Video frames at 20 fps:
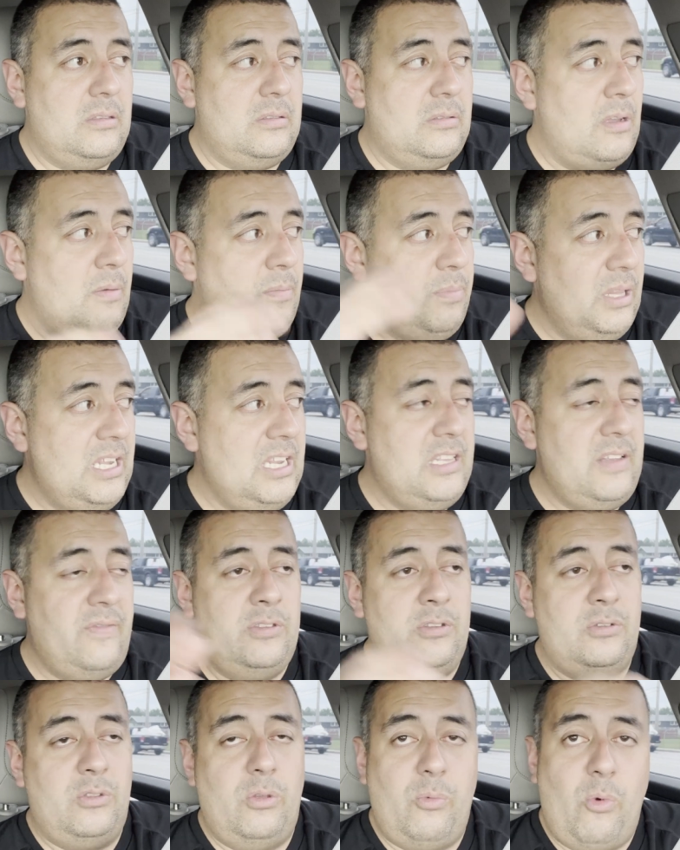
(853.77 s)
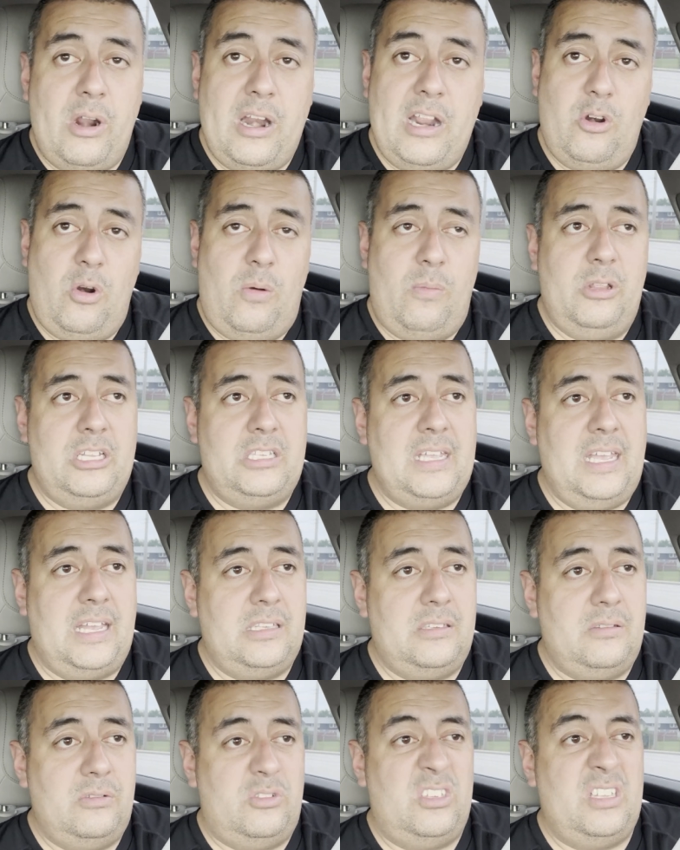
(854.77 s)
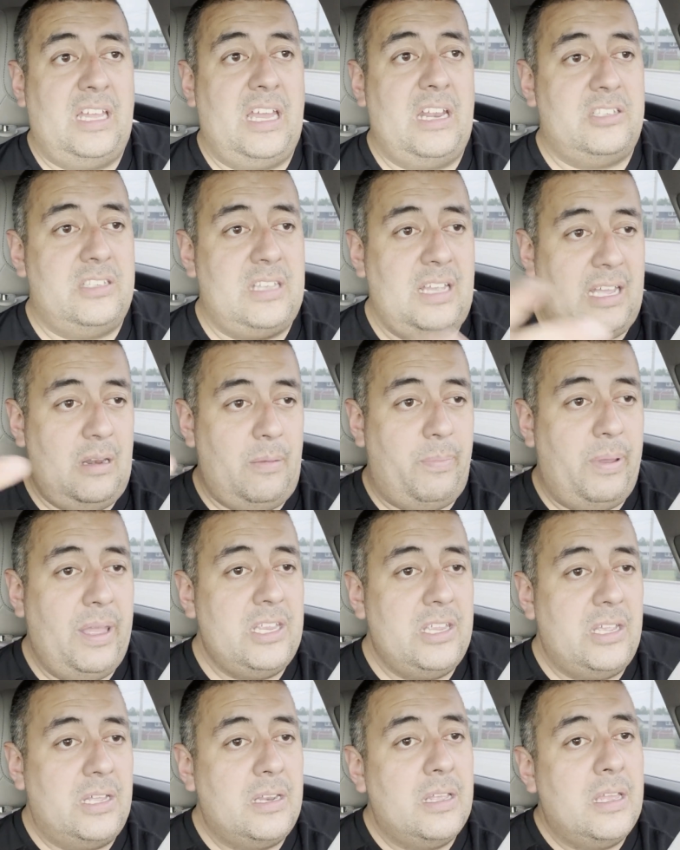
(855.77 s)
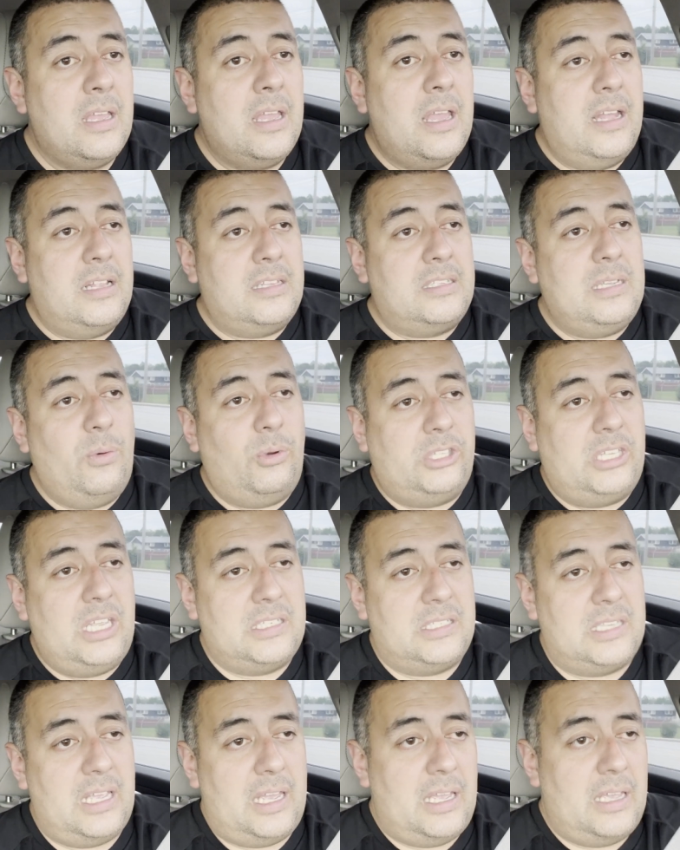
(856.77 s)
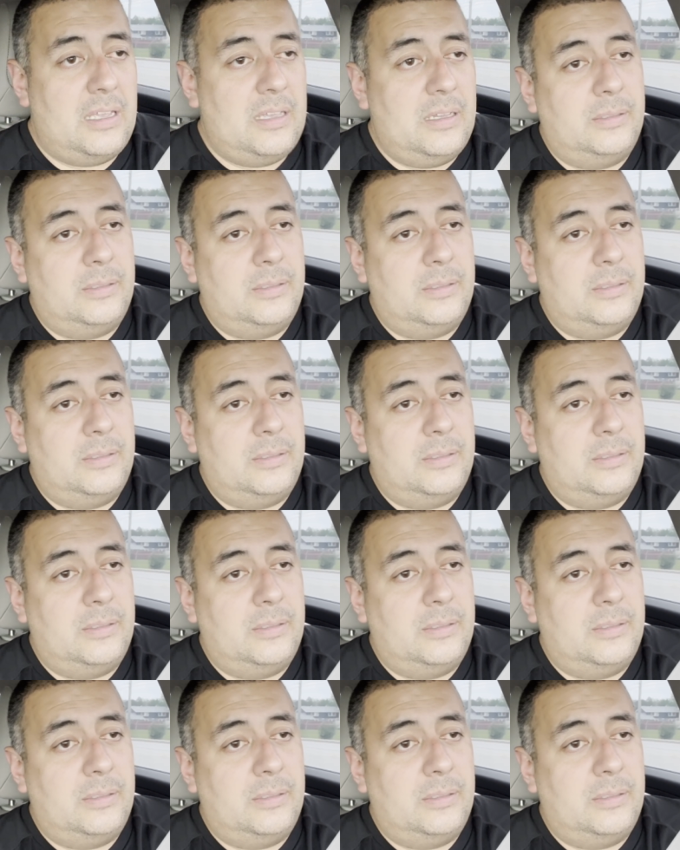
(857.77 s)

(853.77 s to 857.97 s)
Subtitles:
completely different than what I normally take it to get a second opinion and see what they say.